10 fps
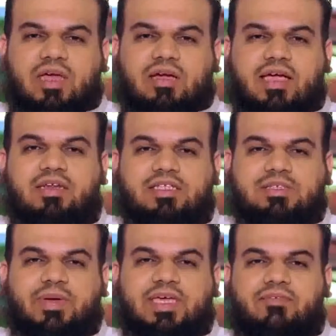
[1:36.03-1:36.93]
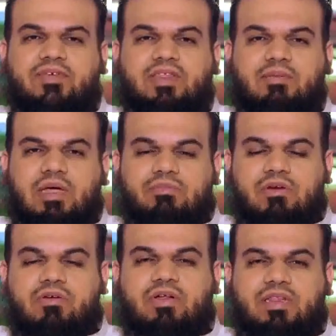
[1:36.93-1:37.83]
that guidance by giving them a
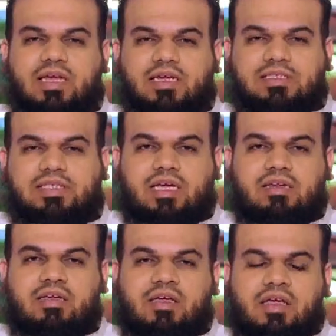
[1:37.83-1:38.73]
miracle and a sign